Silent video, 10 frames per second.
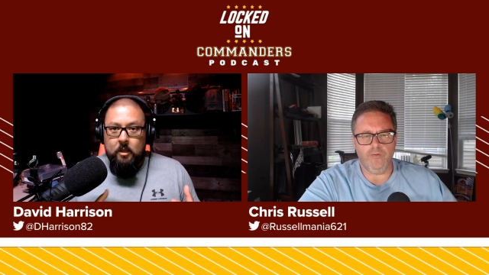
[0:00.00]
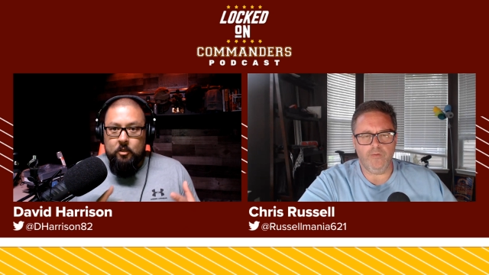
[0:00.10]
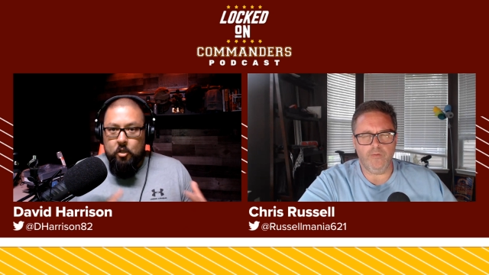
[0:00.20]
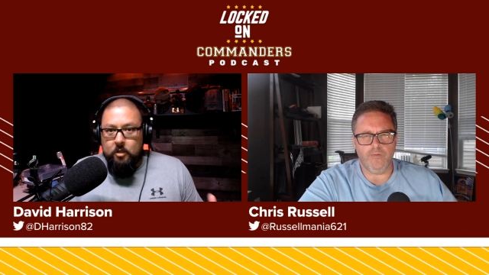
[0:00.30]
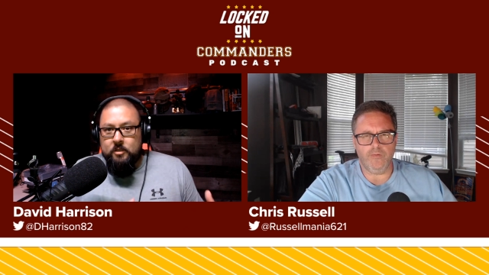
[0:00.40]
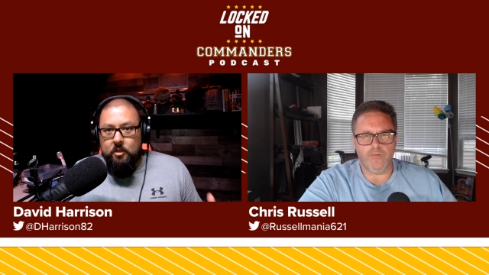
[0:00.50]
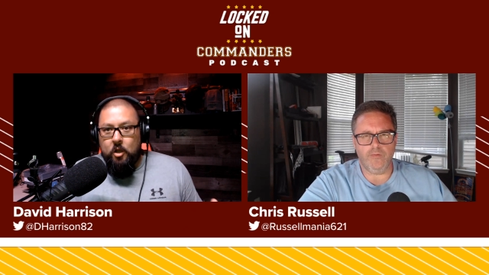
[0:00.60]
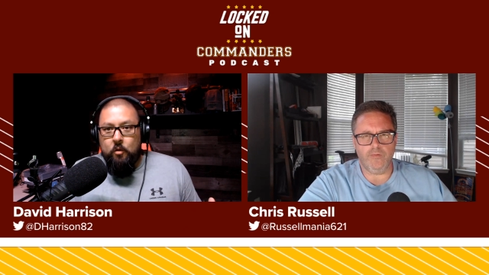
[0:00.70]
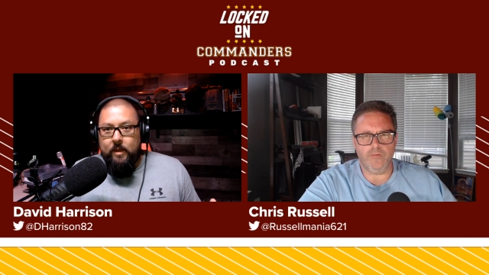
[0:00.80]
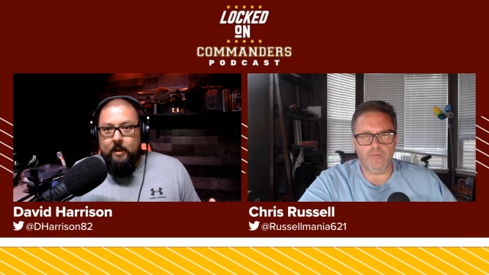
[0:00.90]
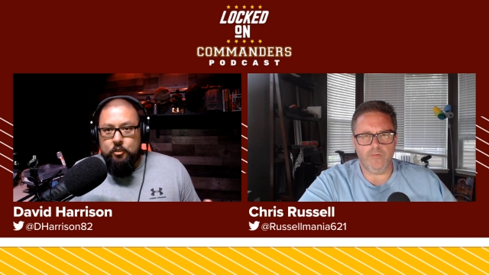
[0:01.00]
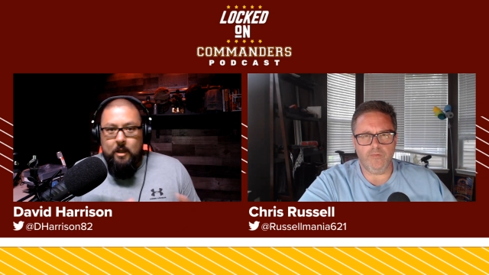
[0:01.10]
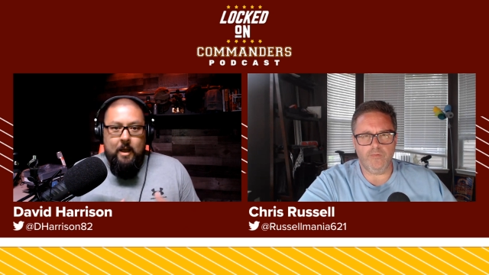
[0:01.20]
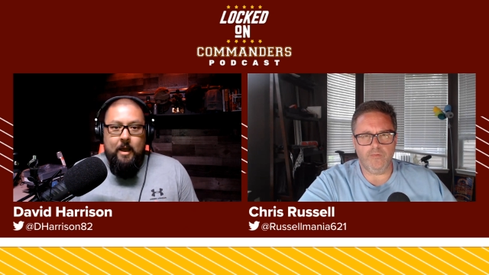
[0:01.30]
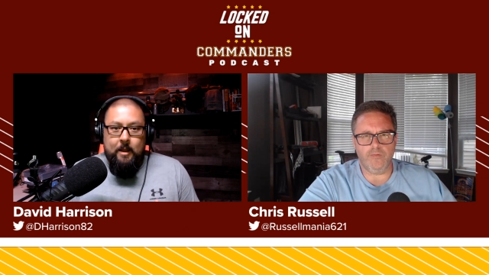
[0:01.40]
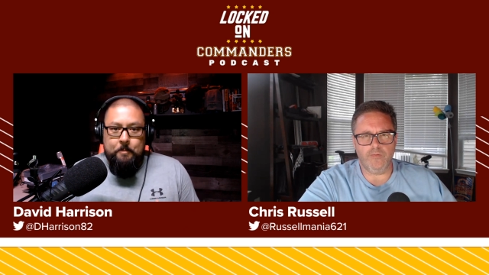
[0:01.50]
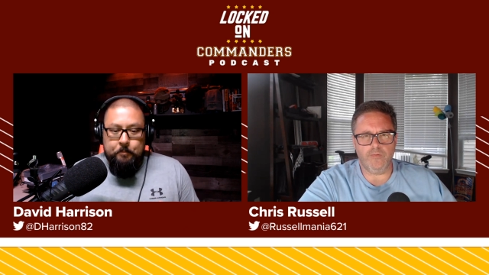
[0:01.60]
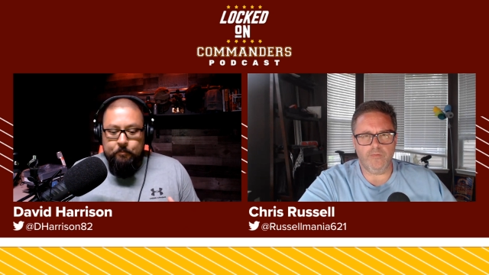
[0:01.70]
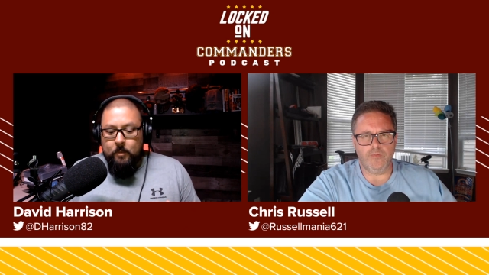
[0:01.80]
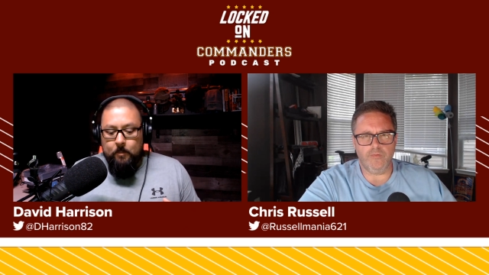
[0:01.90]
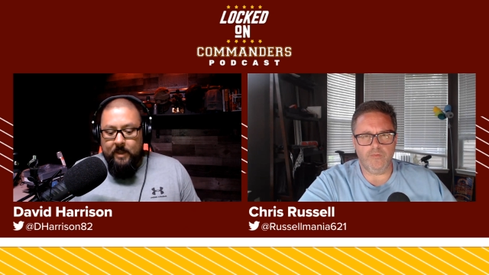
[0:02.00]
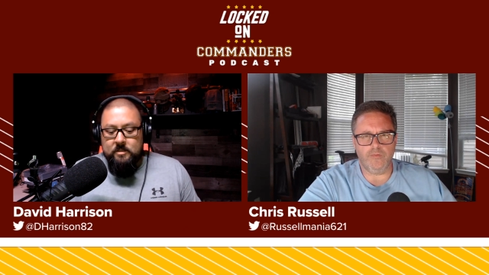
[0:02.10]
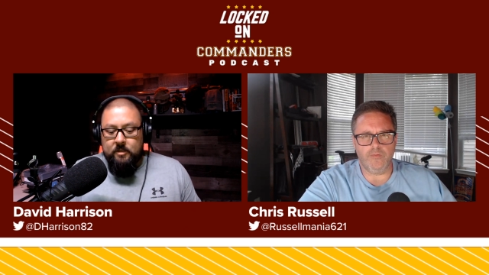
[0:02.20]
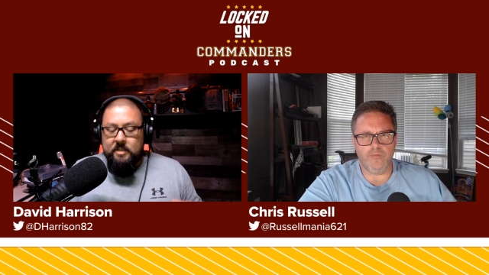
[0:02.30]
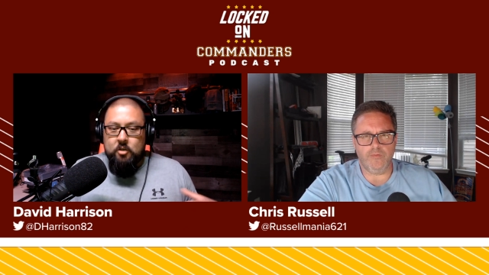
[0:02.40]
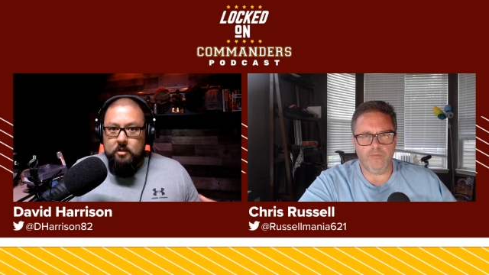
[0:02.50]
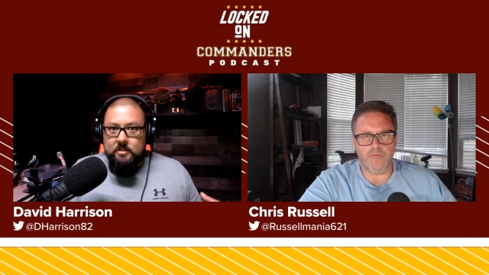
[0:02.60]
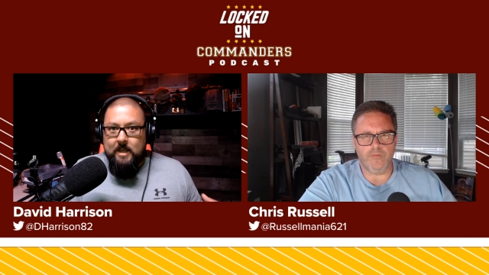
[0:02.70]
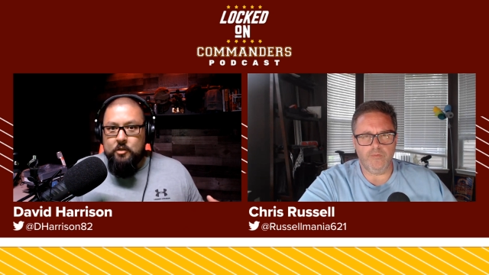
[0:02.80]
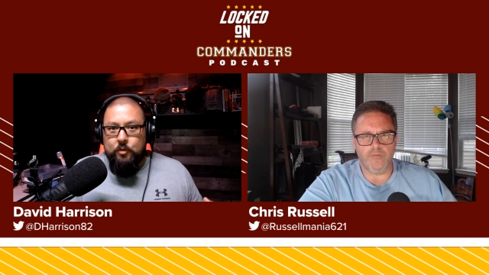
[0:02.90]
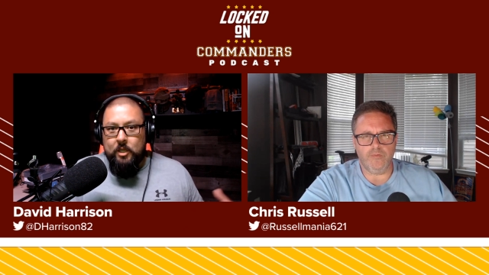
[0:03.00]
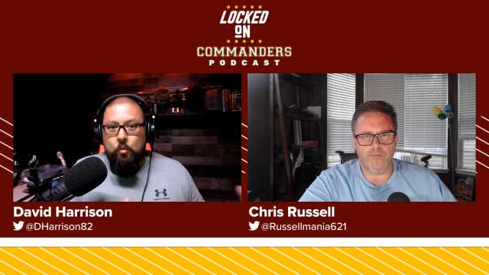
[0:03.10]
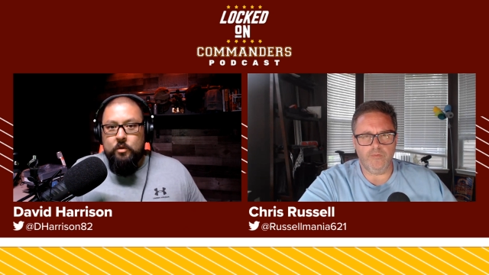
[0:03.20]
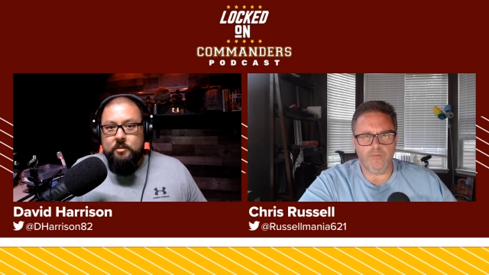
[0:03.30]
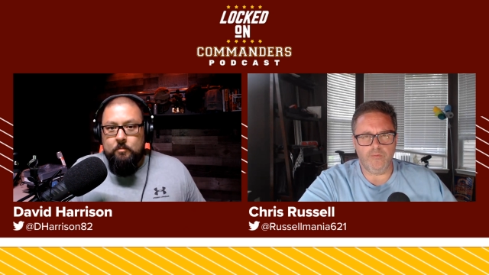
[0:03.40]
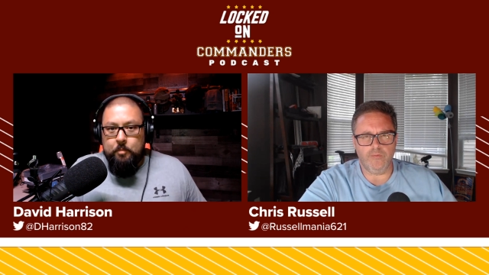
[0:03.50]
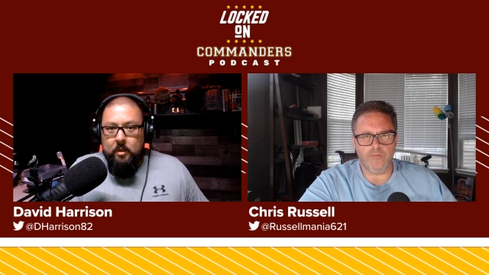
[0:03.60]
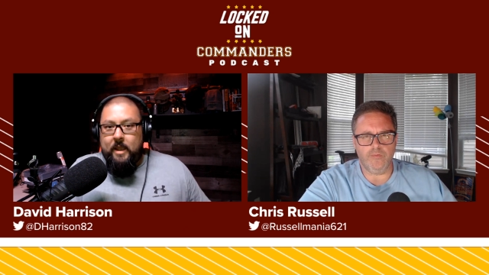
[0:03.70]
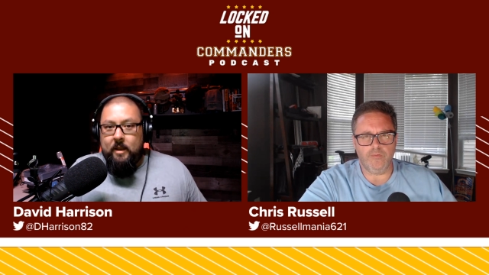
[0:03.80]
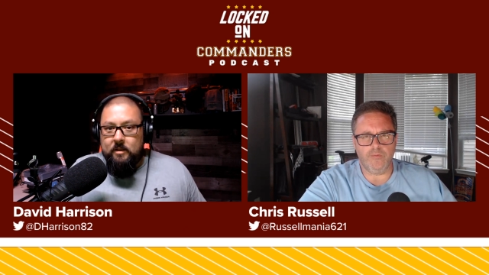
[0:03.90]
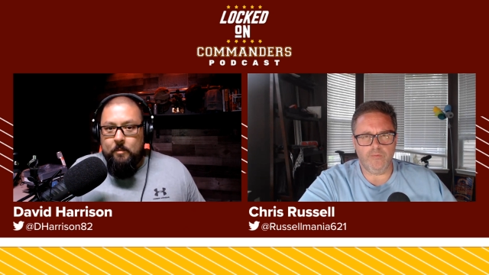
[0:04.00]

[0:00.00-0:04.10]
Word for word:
Speaker 1: good to know that Jahan basically is on schedule. He was planning to